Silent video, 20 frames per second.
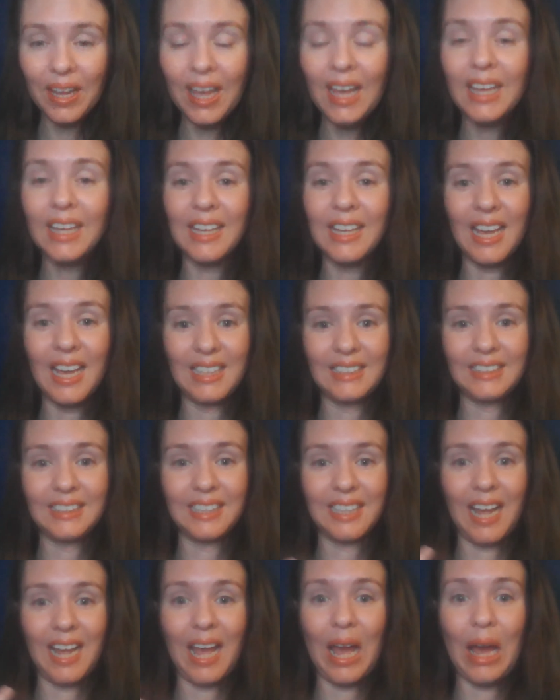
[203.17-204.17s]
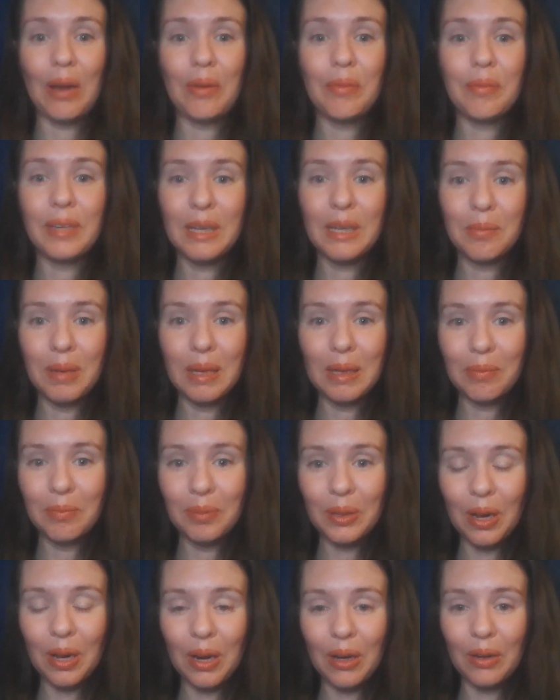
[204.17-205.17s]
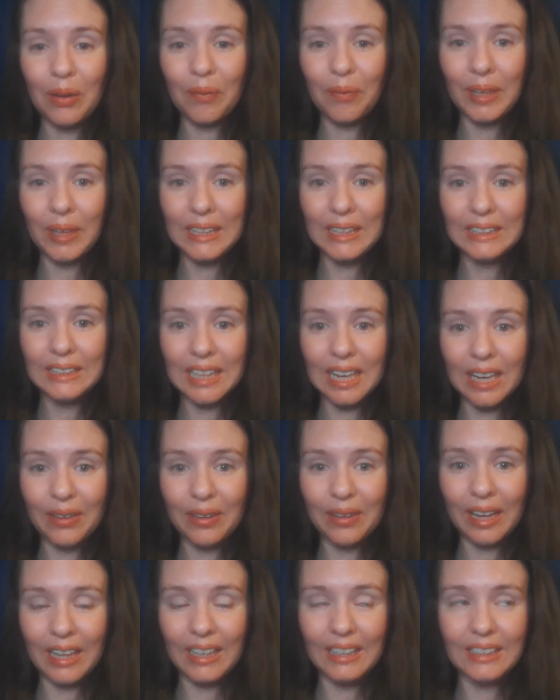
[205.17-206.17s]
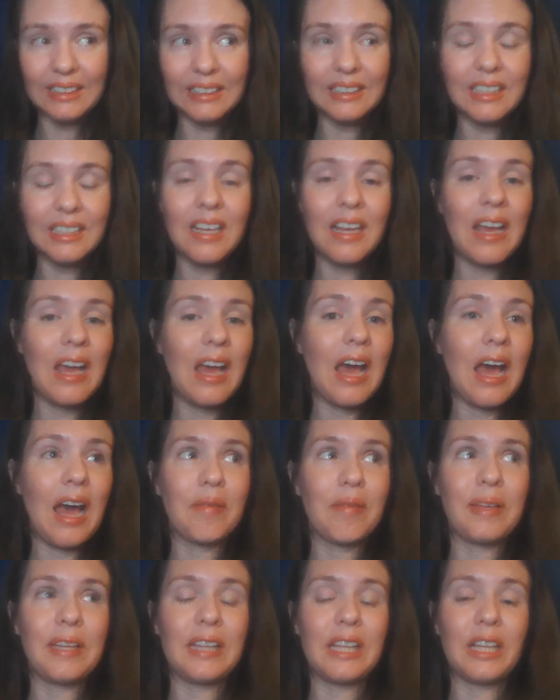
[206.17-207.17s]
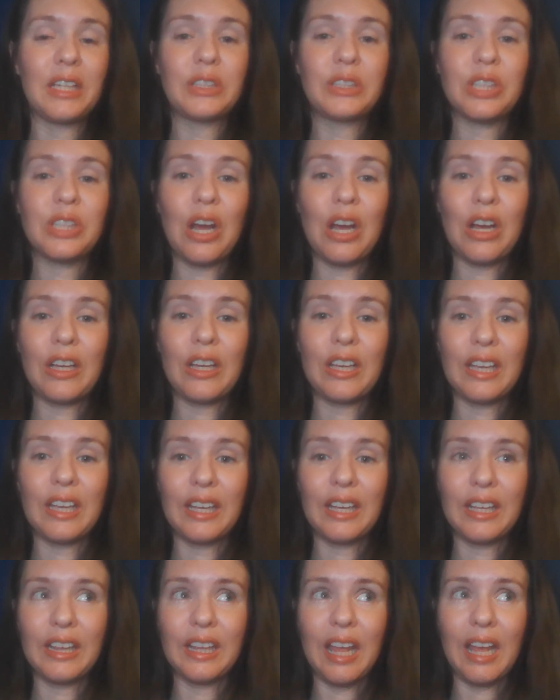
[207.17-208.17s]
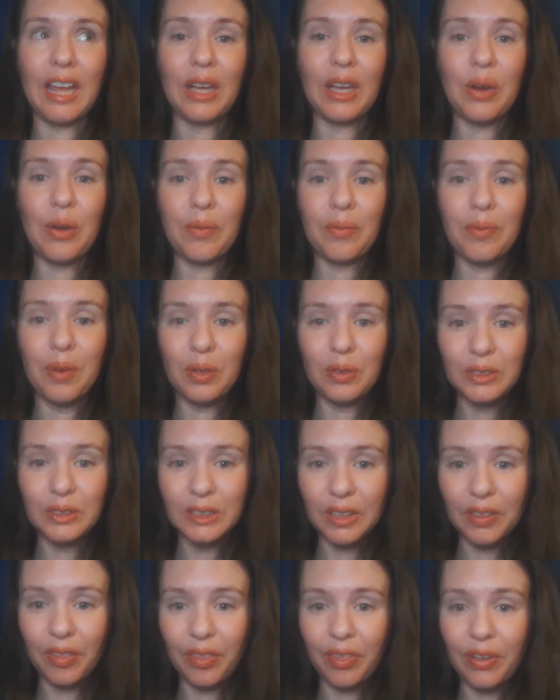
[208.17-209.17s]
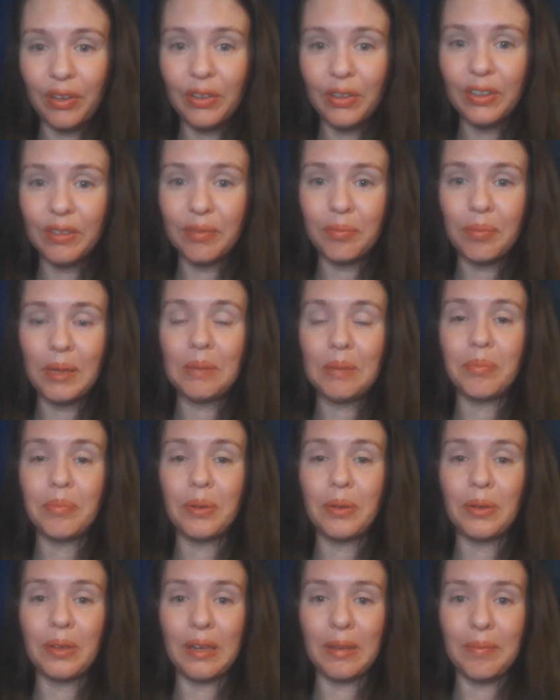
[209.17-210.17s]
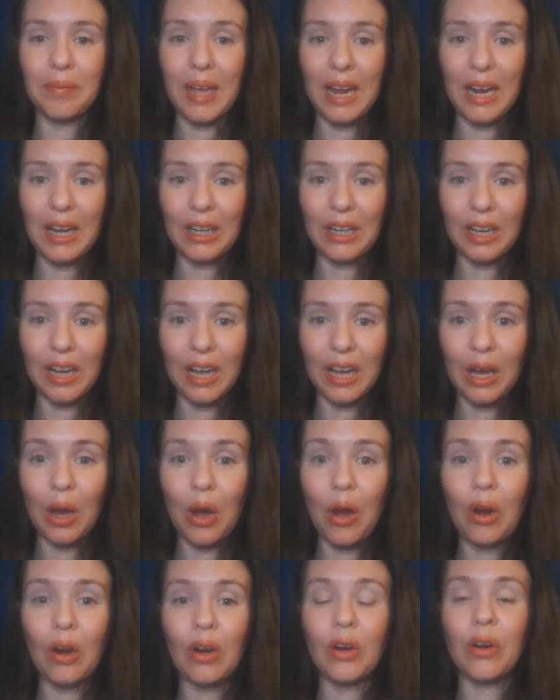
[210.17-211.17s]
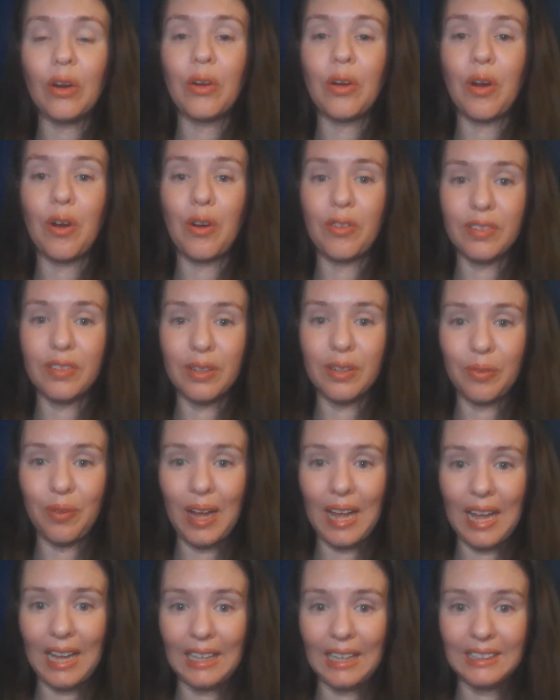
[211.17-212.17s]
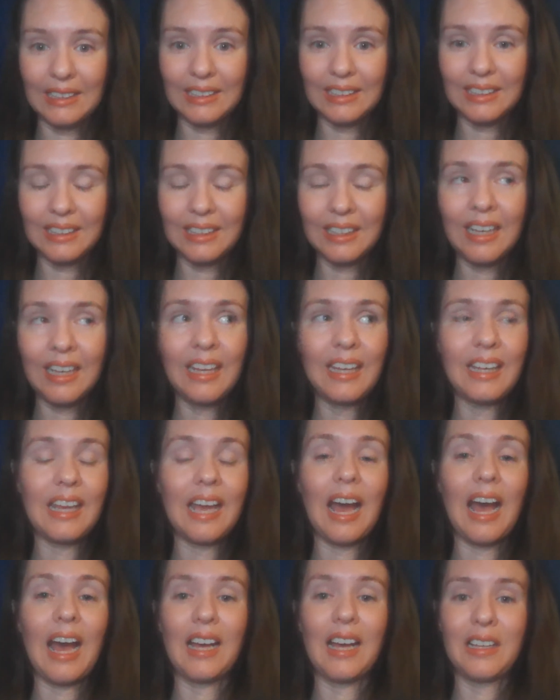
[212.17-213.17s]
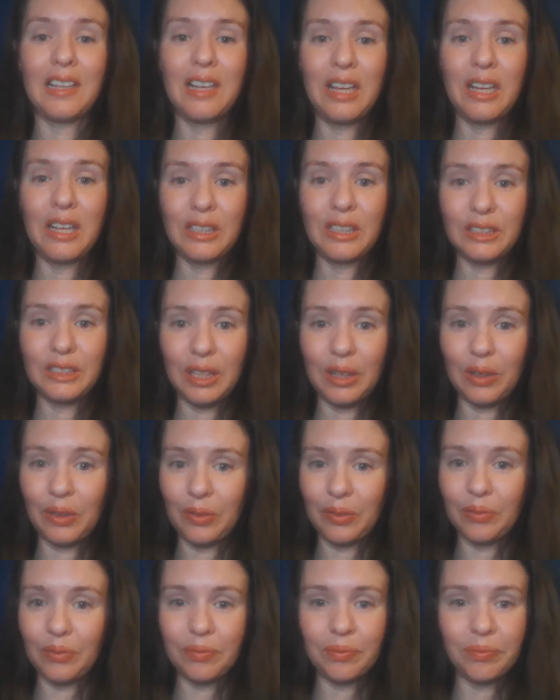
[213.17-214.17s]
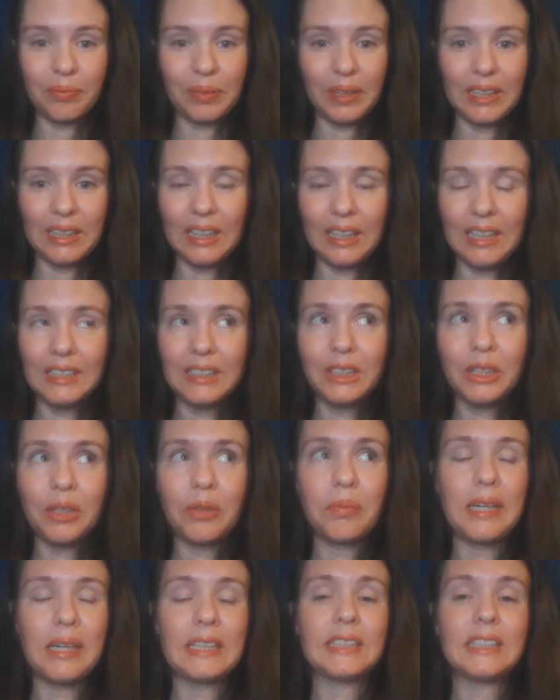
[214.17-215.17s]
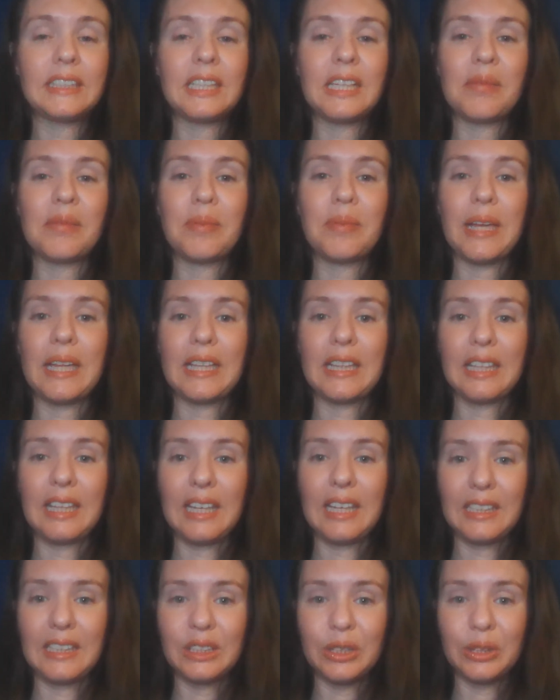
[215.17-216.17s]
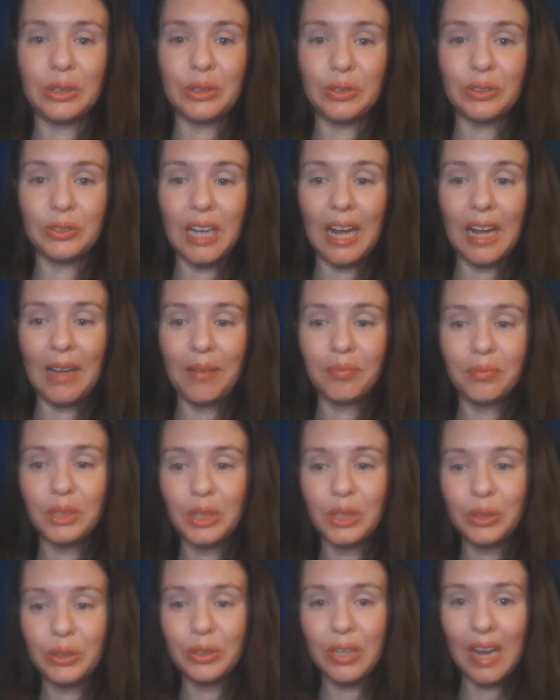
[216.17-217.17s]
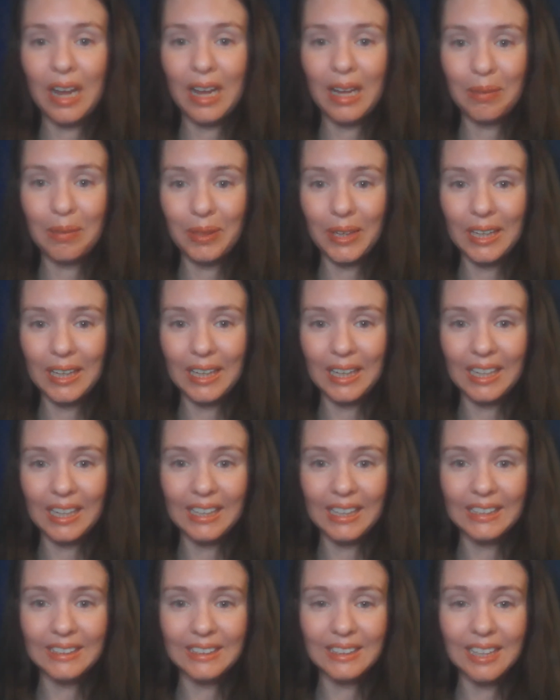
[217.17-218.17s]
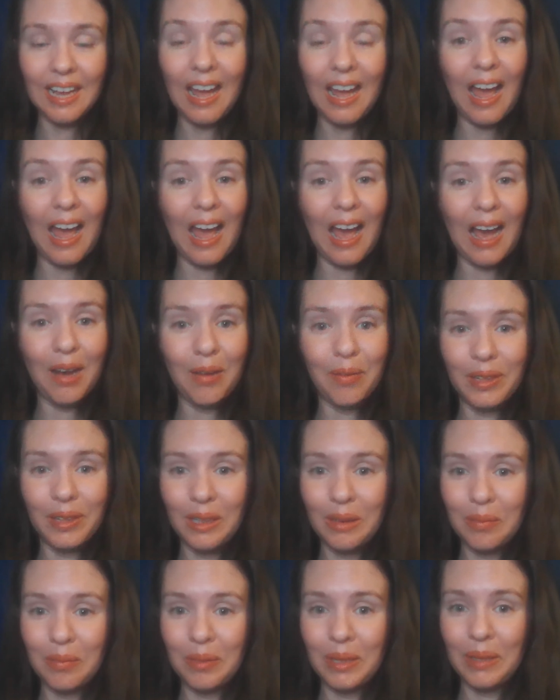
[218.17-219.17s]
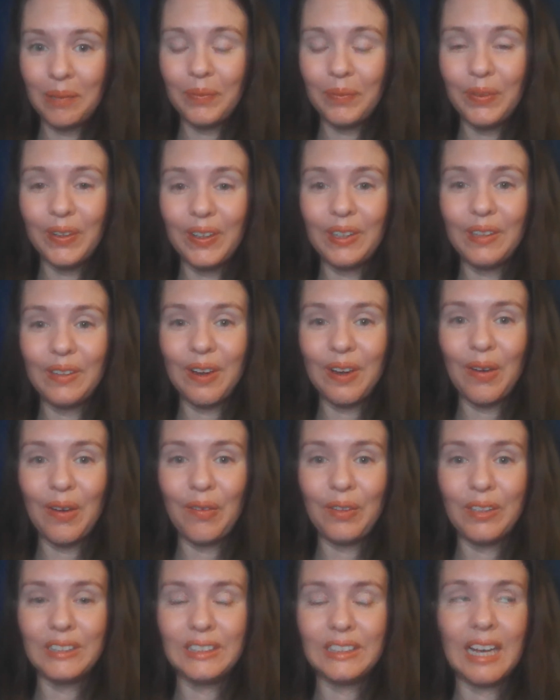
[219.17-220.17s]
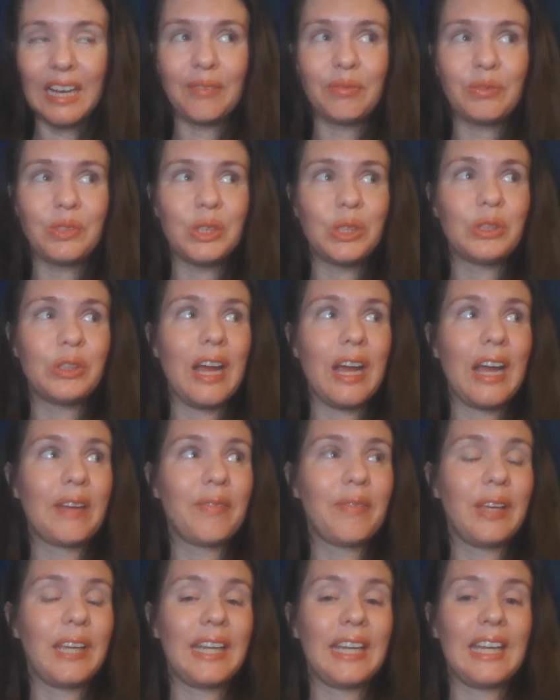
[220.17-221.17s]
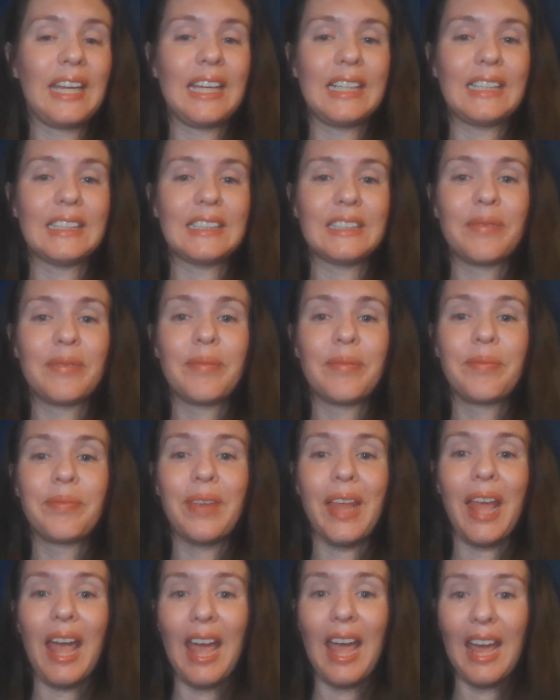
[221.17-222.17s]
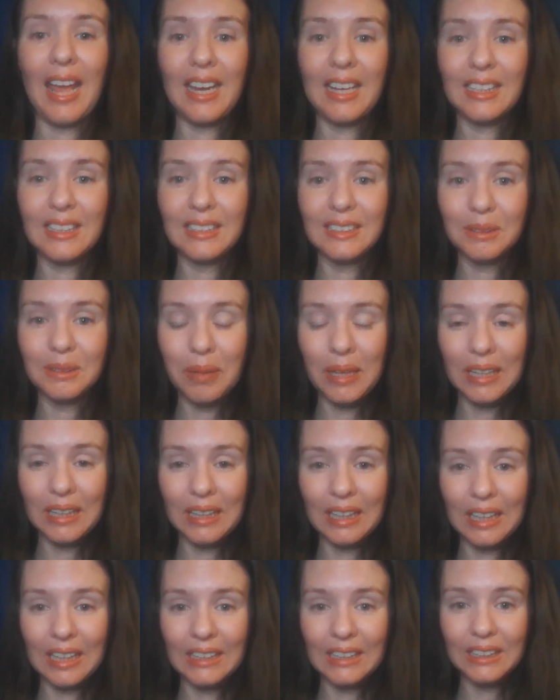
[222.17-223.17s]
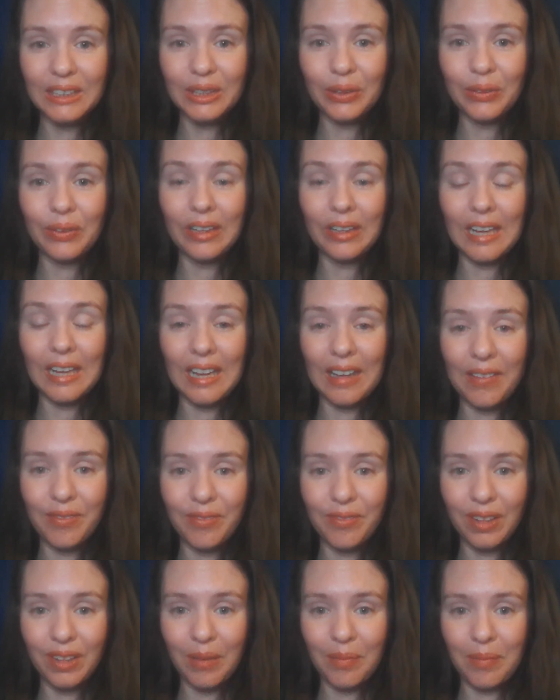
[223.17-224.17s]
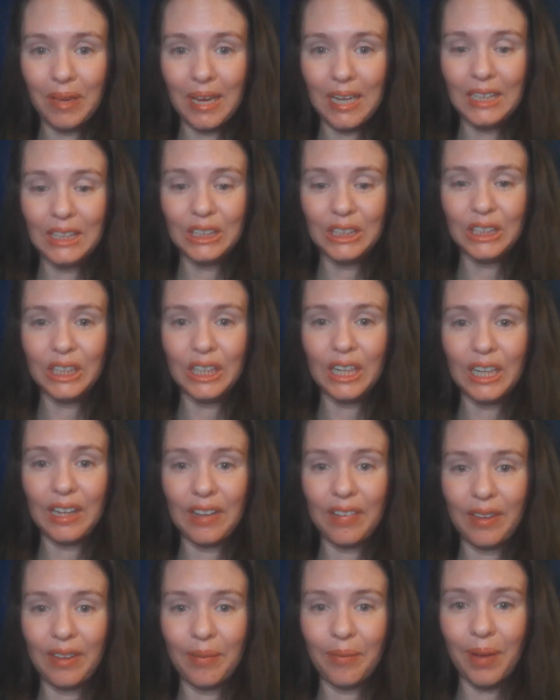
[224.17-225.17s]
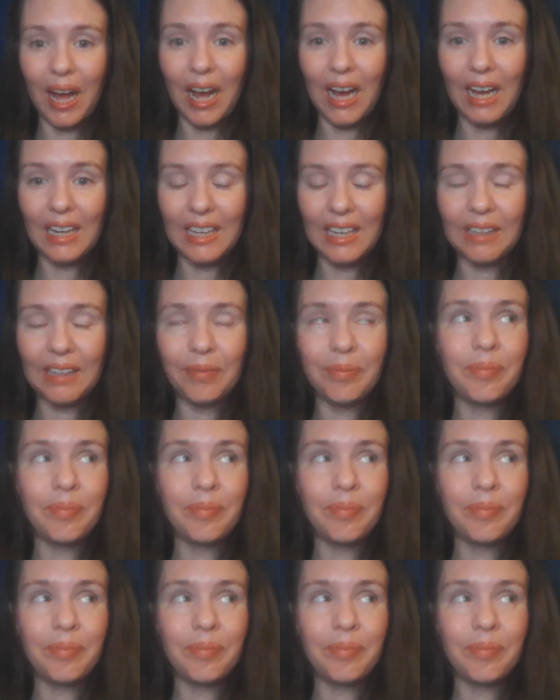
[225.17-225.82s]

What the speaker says: Yes, and how many people are obese nowadays? I mean, they're talking like almost a third of people in America are overweight. Yeah, so been linked to obesity, been linked to type 2 diabetes. How many people you know with type 2 diabetes? And it's been linked to inflammation in the body.